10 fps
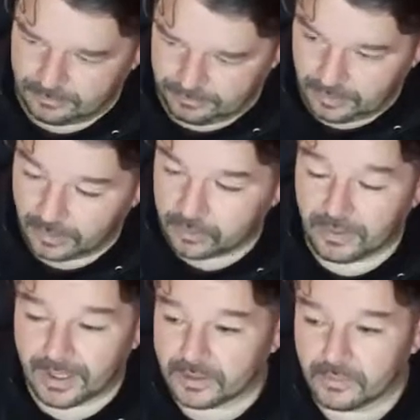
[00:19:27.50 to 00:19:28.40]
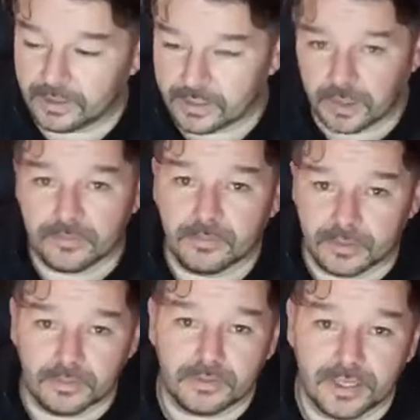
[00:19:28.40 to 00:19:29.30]
interacting with the stuff I'm
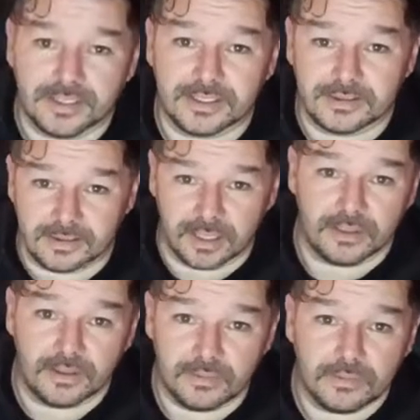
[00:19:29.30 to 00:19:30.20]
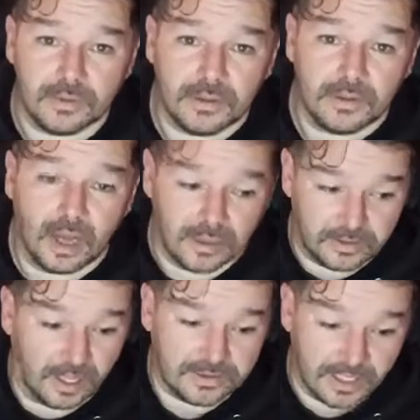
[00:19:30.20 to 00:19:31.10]
doing, guys, thank you. I,
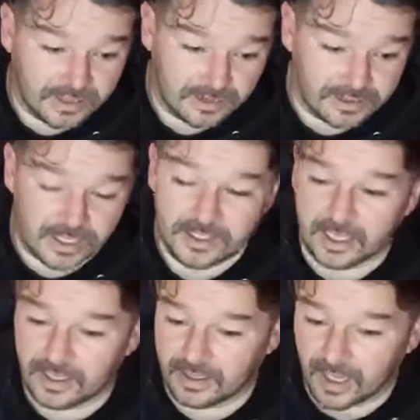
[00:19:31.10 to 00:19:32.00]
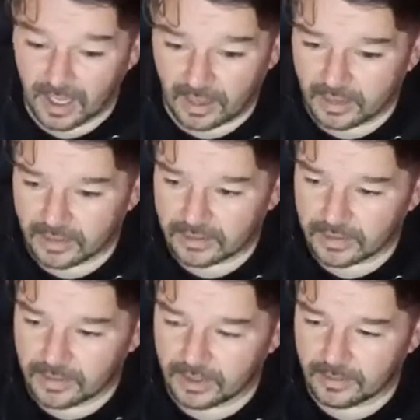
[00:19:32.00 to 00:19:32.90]
as, as I said in in
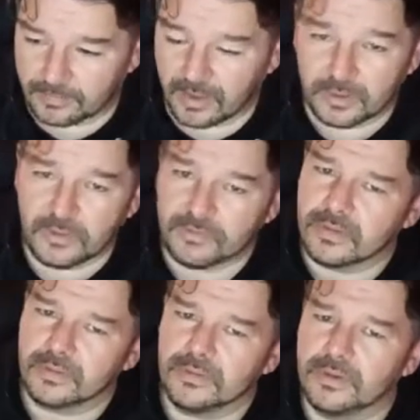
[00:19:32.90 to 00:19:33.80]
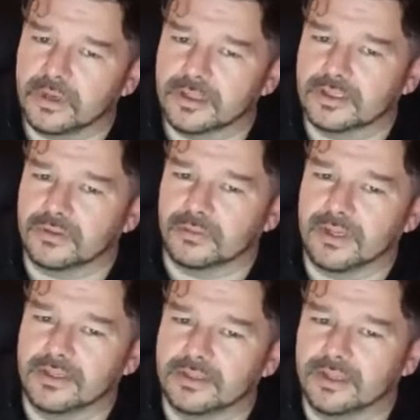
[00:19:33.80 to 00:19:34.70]
the um, I don't I don't know if you guys actually
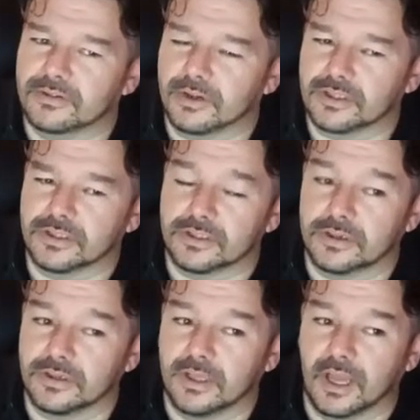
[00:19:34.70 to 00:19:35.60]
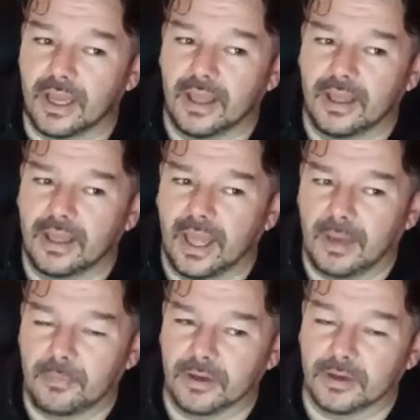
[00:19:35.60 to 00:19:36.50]
read introductions or the
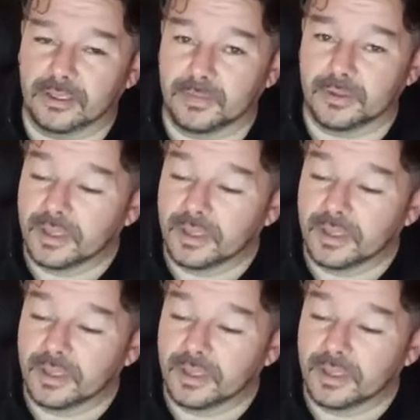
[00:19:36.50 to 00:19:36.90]
epilogues, but